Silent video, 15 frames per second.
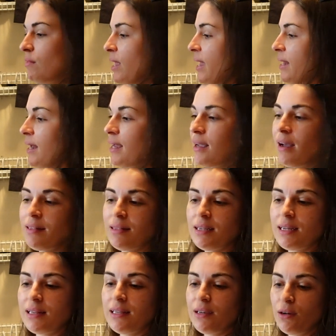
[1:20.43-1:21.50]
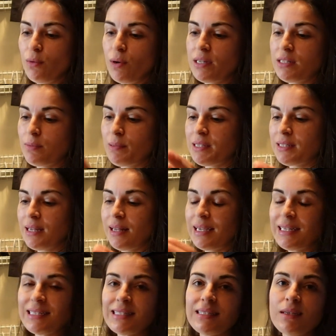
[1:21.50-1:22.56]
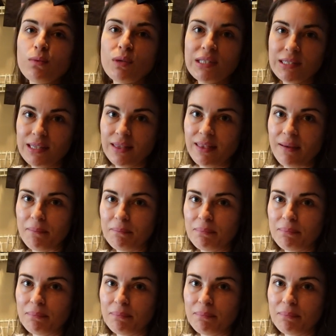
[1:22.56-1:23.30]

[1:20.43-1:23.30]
And I got the clear ones because I like to see what's in them.